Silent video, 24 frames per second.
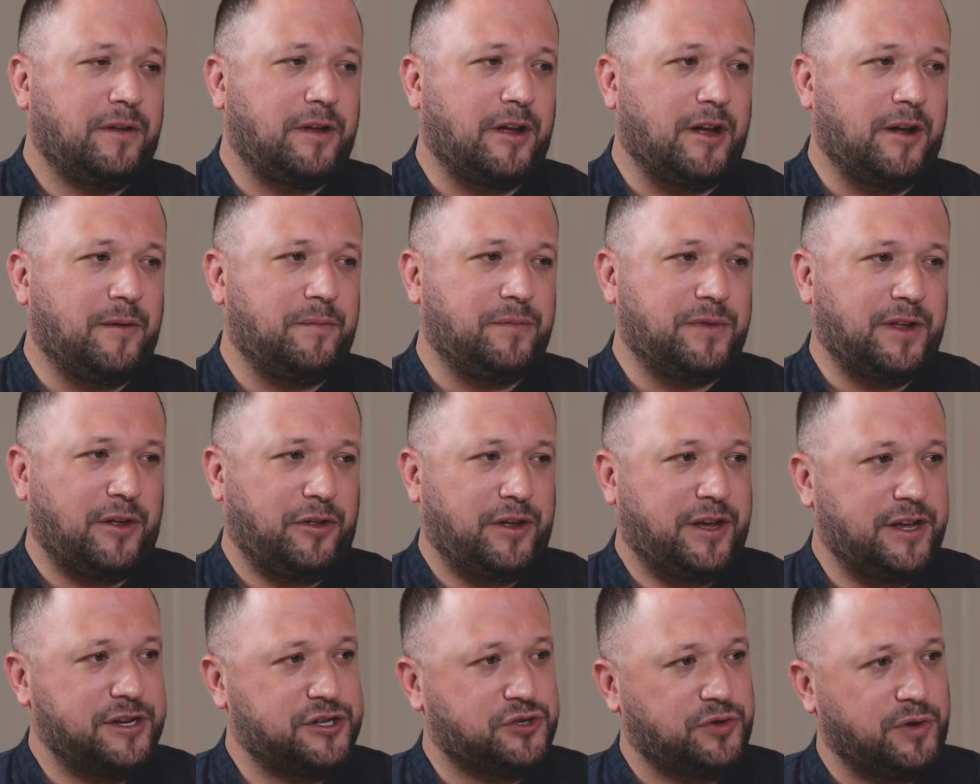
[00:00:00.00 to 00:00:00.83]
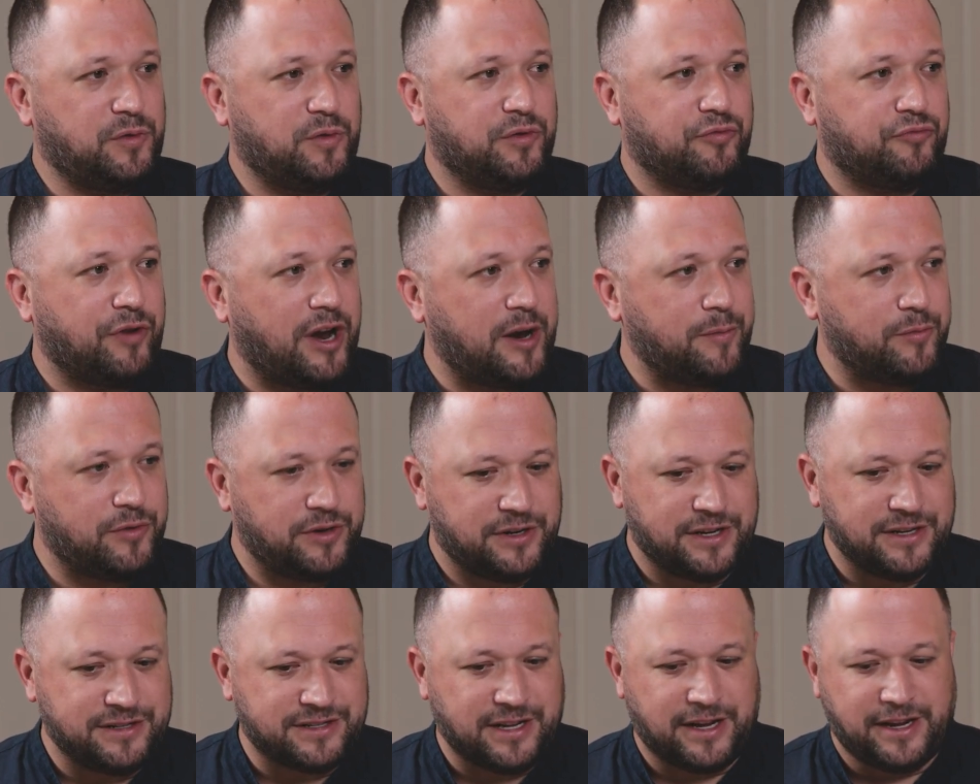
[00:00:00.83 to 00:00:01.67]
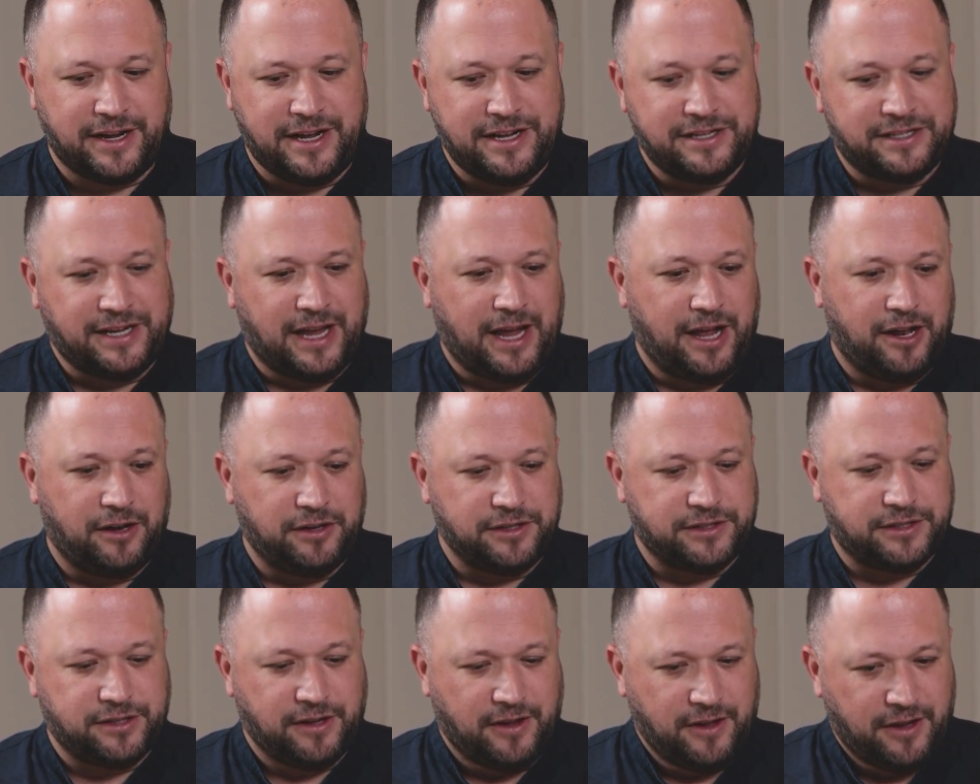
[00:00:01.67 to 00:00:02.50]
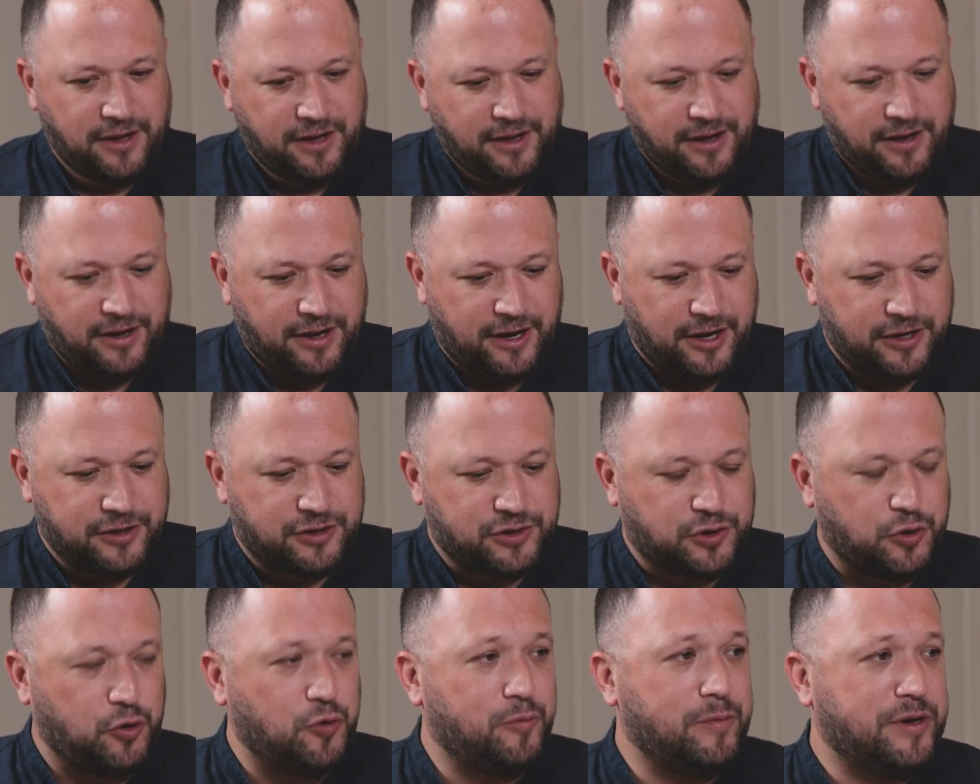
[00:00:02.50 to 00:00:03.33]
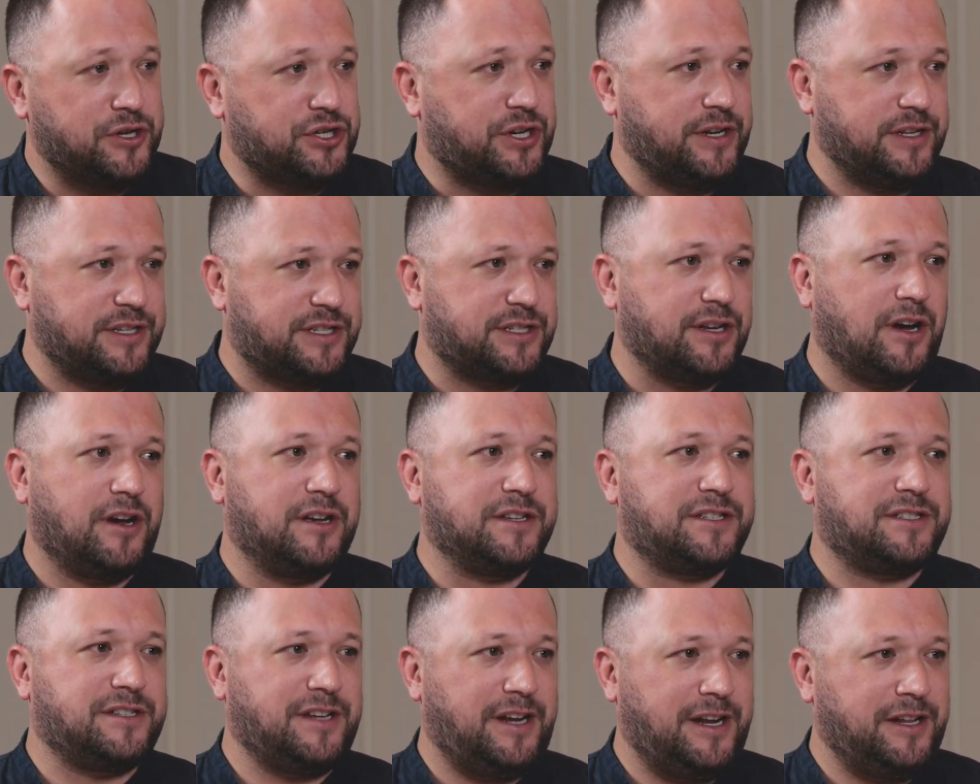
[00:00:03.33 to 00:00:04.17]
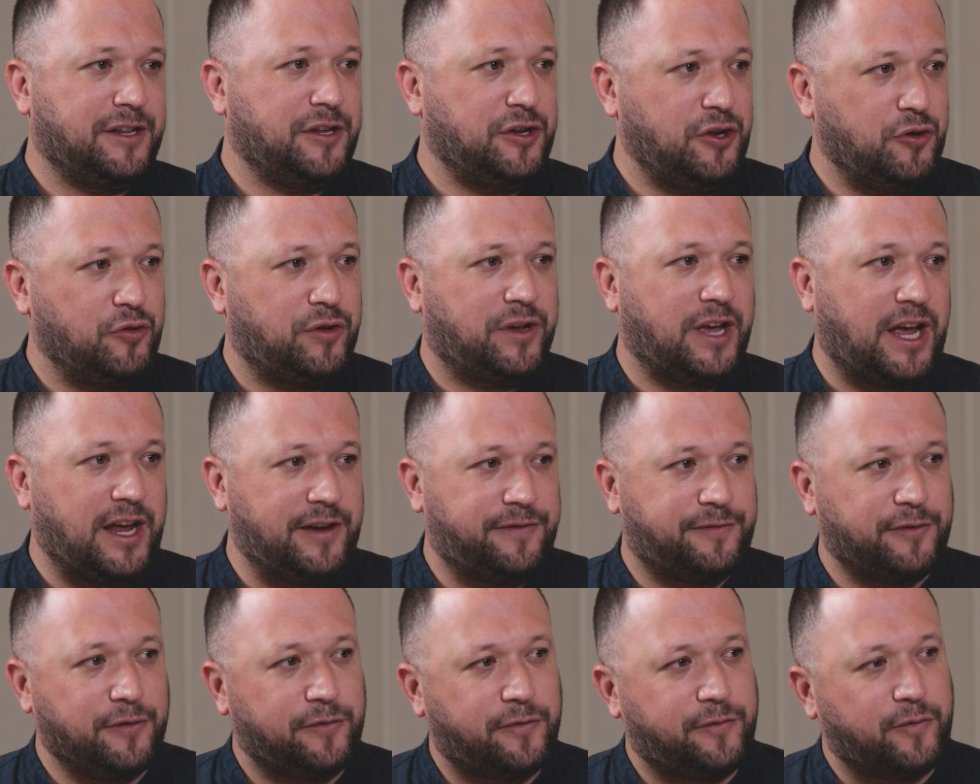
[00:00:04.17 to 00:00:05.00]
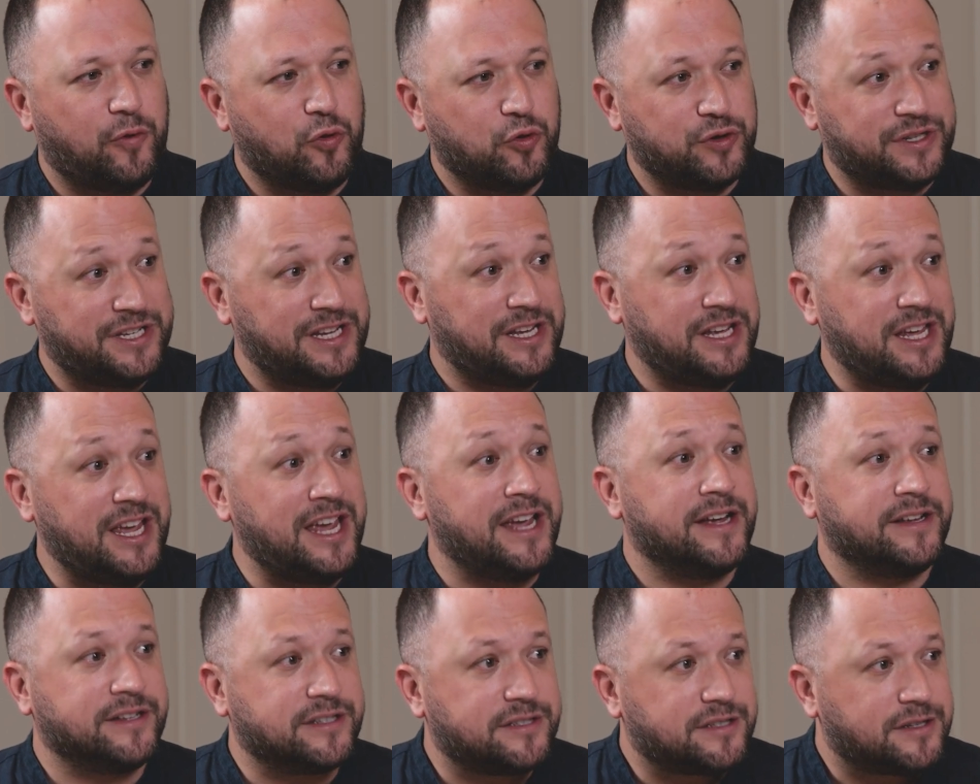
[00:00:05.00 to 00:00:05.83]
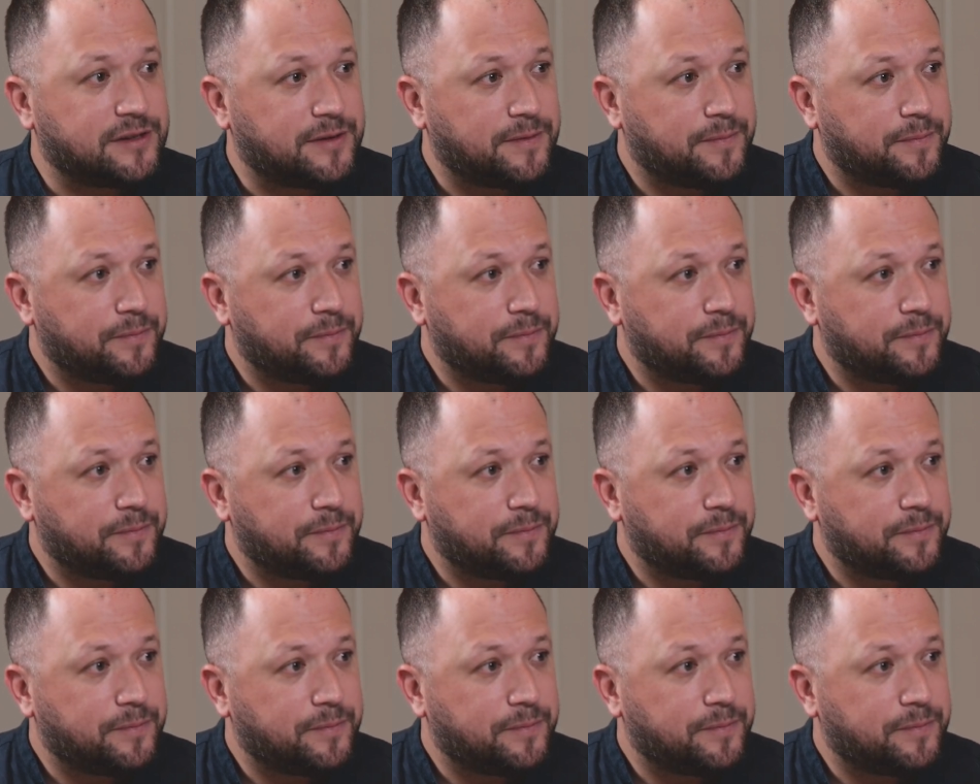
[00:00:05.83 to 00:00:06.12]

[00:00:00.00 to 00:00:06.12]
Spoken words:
Now, the history with Raymond is that he's held 2 Michelin stars in the UK for 40 years.